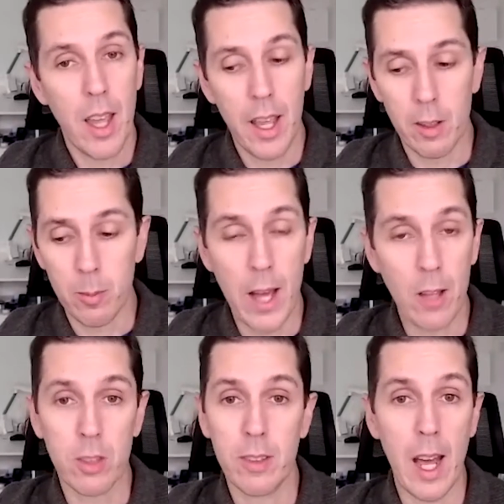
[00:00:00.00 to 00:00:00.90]
And the
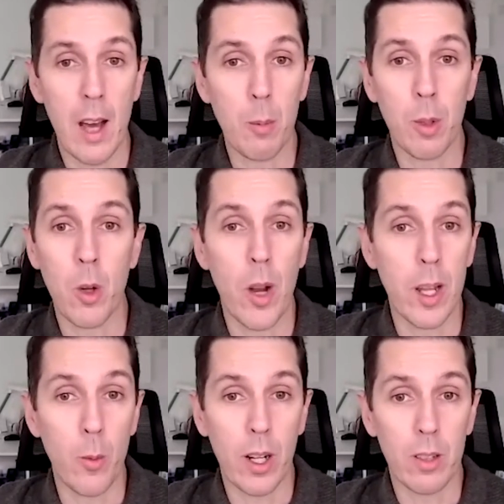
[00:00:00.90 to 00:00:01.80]
spouse is now able to go
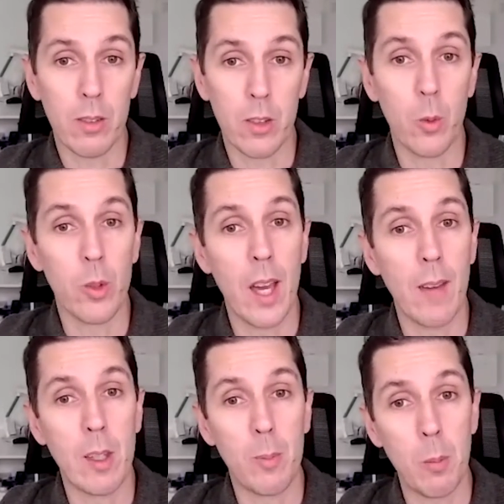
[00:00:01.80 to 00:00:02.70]
anywhere. So you have
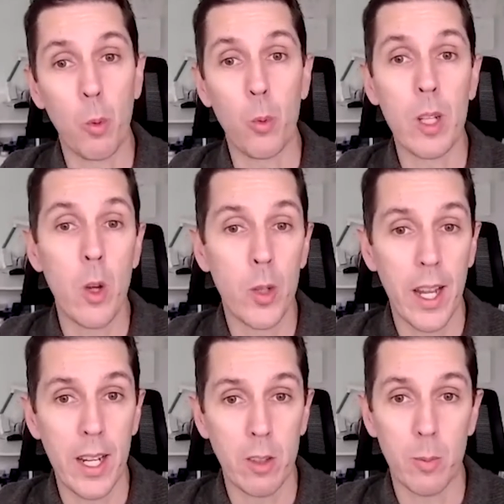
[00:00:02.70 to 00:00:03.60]
these people
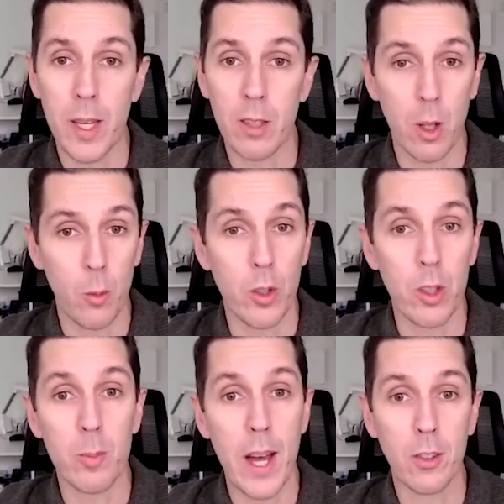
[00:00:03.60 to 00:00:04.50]
relocating just based on where their
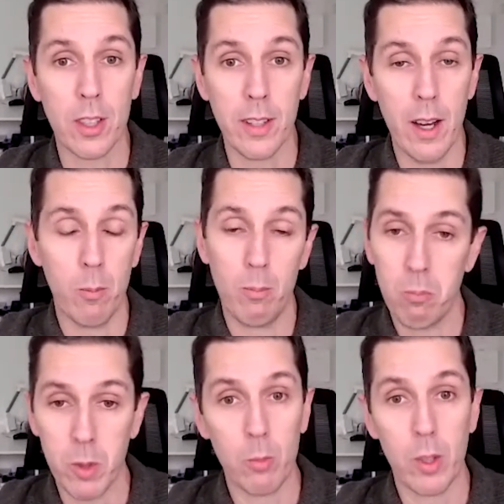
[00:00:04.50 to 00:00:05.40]
spouse can now,
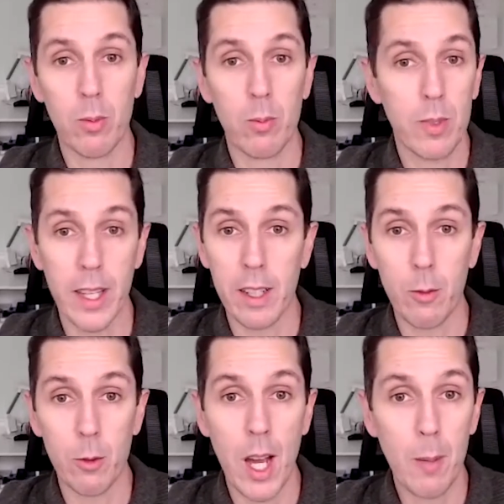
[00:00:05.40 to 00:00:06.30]
you know, just take a
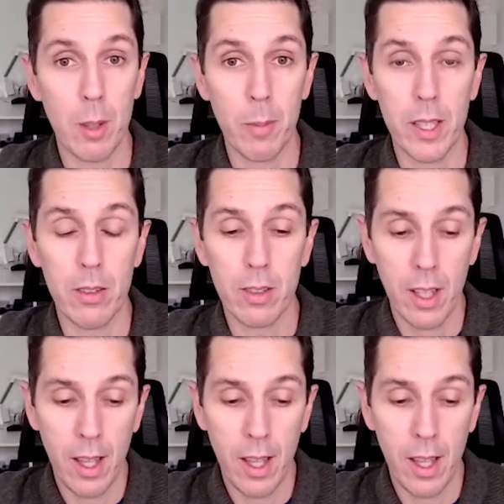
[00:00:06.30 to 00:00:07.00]
different job someplace.